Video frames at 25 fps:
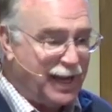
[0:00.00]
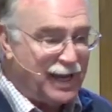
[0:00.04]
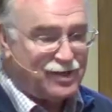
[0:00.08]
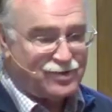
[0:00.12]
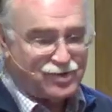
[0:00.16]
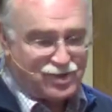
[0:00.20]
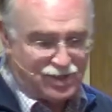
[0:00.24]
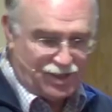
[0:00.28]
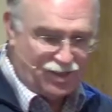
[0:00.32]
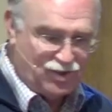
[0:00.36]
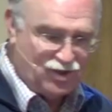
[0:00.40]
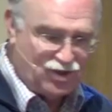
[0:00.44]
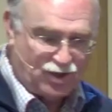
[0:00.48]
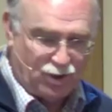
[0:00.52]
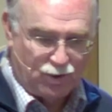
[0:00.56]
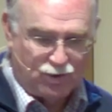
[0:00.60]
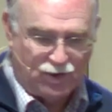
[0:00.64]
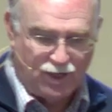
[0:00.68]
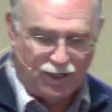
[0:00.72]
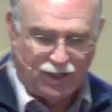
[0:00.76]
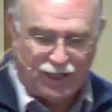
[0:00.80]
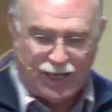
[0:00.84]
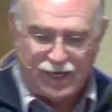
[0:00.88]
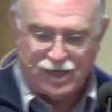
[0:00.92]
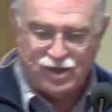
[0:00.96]
passage.
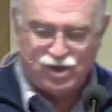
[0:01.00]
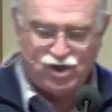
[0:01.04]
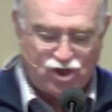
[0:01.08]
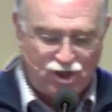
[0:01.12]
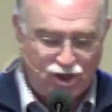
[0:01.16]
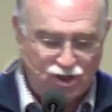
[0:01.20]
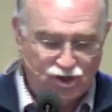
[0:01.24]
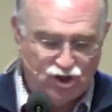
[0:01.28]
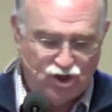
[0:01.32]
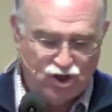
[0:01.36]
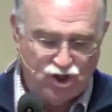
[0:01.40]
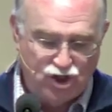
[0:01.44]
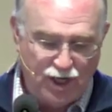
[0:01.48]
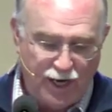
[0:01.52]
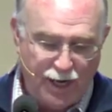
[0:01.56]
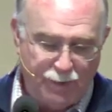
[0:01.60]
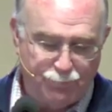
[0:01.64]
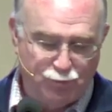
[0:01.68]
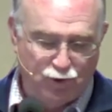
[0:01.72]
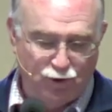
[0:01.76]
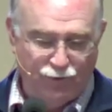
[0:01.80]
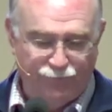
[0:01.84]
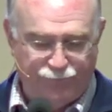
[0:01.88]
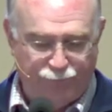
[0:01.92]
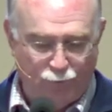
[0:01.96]
So Galatians
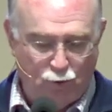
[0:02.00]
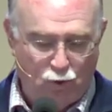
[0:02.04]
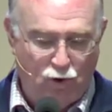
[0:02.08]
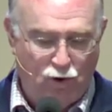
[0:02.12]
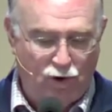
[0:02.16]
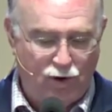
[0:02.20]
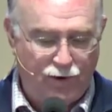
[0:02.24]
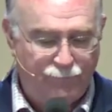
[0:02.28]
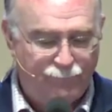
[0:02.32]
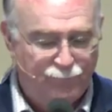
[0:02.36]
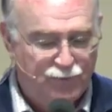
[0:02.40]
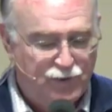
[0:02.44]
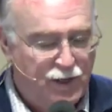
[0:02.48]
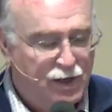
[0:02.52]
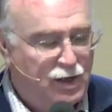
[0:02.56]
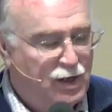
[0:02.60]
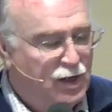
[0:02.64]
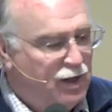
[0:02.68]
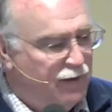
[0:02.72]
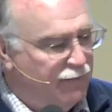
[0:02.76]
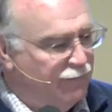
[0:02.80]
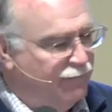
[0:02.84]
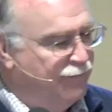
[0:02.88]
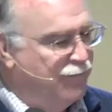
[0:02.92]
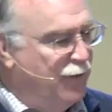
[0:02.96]
chapter 4,
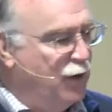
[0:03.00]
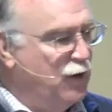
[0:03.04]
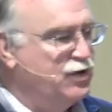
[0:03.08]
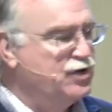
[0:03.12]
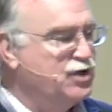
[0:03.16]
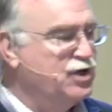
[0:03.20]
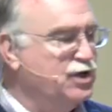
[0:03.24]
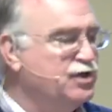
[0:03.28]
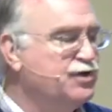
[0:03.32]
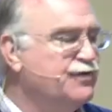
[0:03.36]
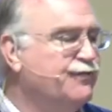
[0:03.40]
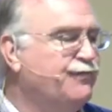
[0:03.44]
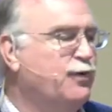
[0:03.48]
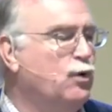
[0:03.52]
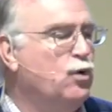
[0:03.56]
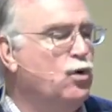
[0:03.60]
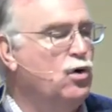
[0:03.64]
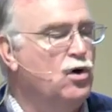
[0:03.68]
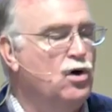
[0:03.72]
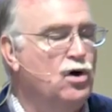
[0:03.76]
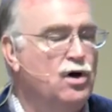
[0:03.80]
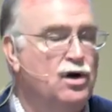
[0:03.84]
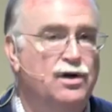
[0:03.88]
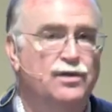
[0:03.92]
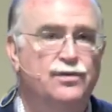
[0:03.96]
verses
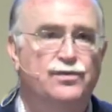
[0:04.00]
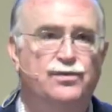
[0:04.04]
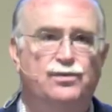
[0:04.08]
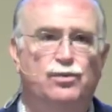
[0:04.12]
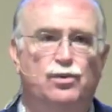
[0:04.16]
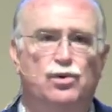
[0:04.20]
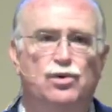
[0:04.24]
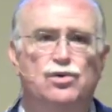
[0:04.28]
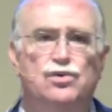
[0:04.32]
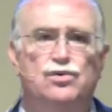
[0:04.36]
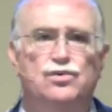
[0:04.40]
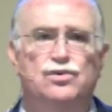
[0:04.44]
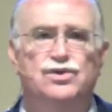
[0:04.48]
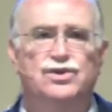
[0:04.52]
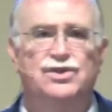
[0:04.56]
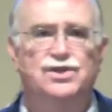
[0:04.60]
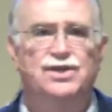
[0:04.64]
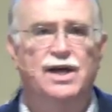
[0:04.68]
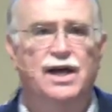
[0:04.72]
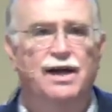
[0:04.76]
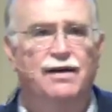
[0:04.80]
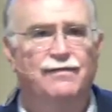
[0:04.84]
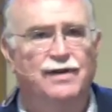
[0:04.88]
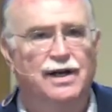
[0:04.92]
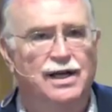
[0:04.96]
4 through
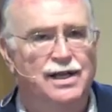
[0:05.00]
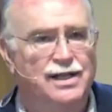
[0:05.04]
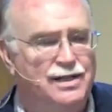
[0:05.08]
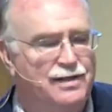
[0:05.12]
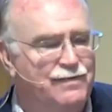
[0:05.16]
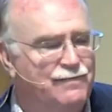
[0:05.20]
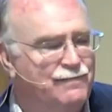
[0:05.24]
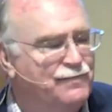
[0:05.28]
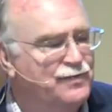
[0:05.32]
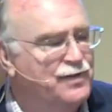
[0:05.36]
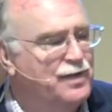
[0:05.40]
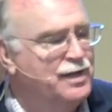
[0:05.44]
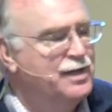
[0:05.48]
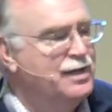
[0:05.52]
7.